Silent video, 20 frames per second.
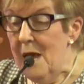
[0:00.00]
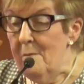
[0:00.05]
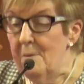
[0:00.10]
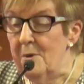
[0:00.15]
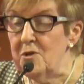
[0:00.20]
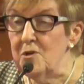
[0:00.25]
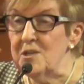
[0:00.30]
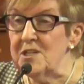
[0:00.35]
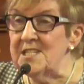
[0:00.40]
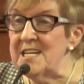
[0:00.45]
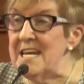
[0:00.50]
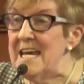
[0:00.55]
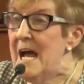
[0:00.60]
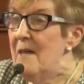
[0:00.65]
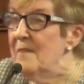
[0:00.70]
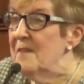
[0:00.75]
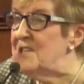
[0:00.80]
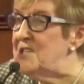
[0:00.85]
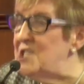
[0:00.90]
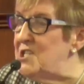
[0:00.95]
But you see,
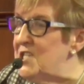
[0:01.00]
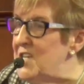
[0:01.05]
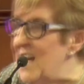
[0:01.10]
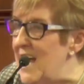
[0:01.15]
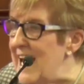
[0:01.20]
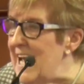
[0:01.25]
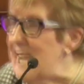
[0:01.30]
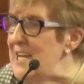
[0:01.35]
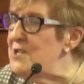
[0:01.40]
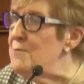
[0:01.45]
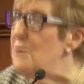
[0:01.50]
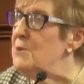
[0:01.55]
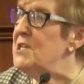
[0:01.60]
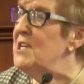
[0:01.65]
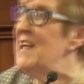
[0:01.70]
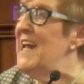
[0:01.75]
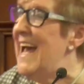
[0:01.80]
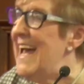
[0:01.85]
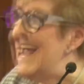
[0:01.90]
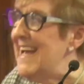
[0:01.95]
the change was
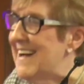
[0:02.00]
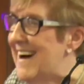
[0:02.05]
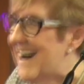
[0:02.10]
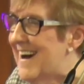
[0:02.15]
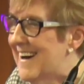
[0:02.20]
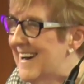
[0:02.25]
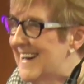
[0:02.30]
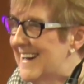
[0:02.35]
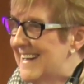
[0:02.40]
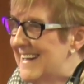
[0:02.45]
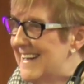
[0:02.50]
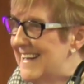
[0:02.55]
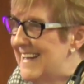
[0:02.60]
in Hagar.